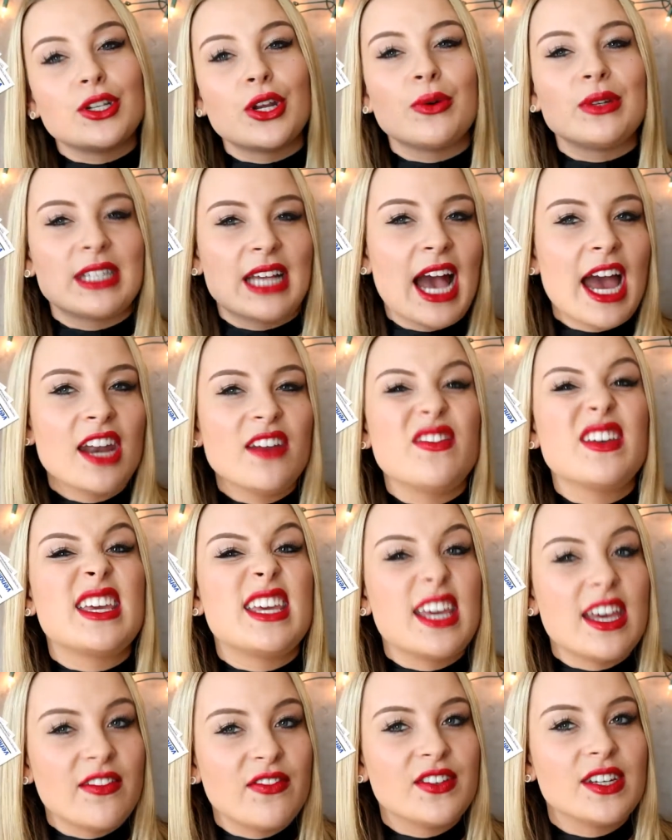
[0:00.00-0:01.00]
So it's kind of a
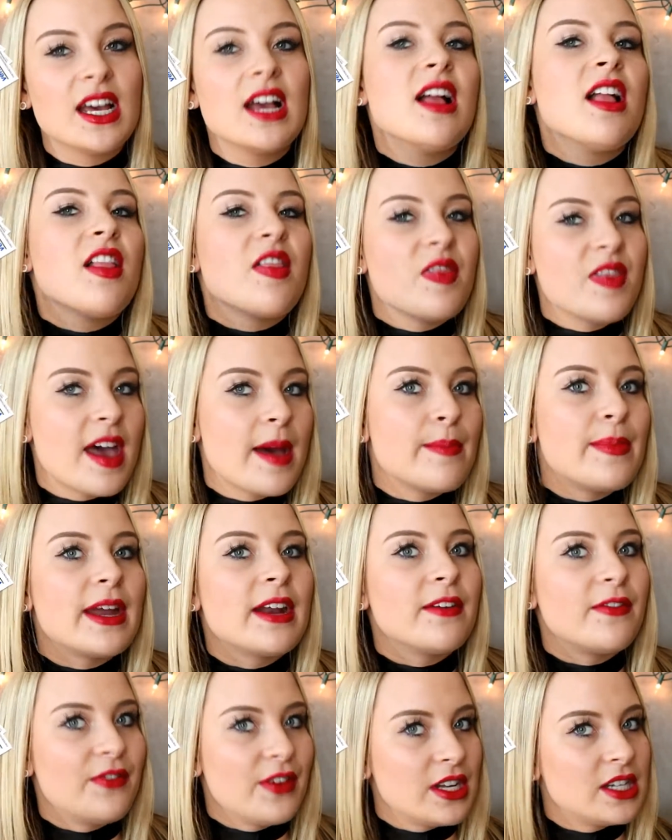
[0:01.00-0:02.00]
gift that
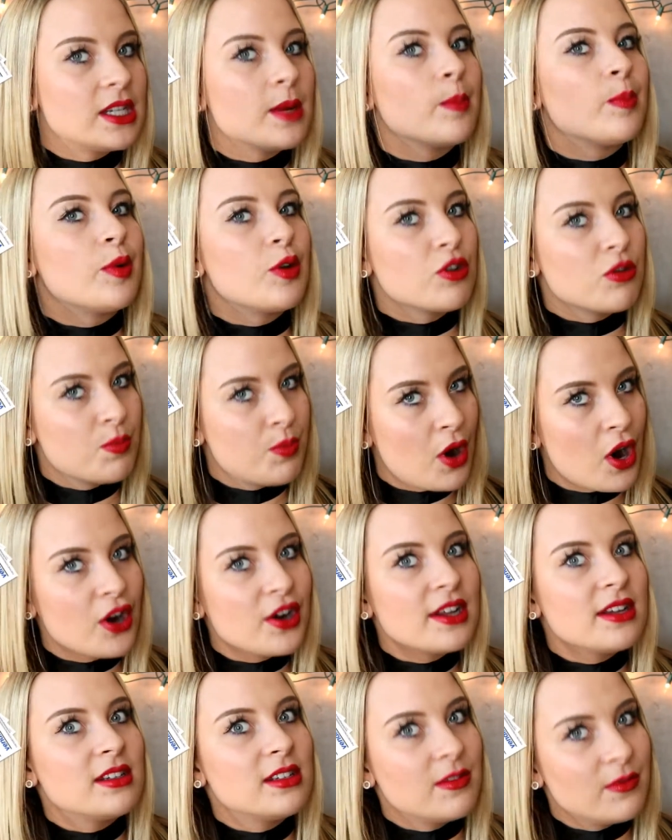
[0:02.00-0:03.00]
benefits both
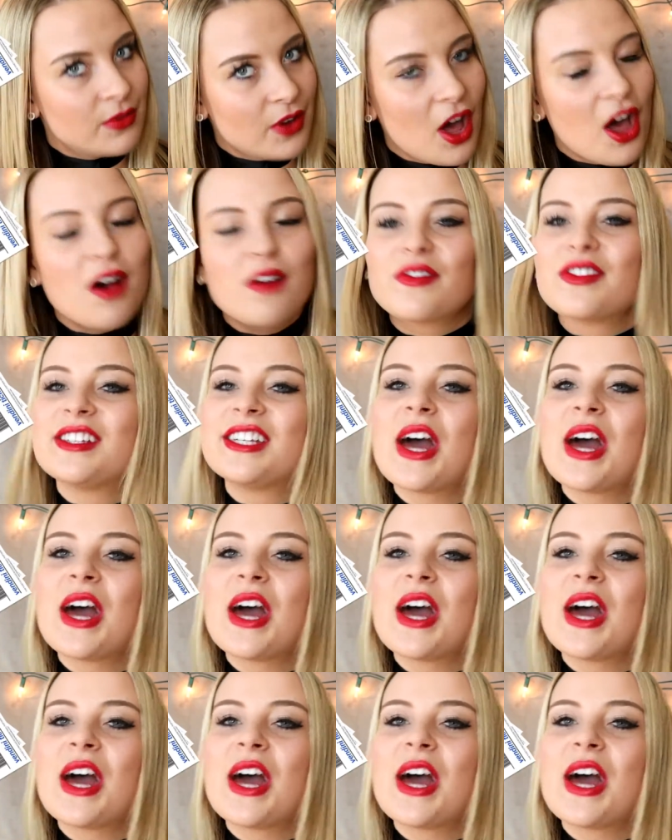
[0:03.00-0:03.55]
parties involved.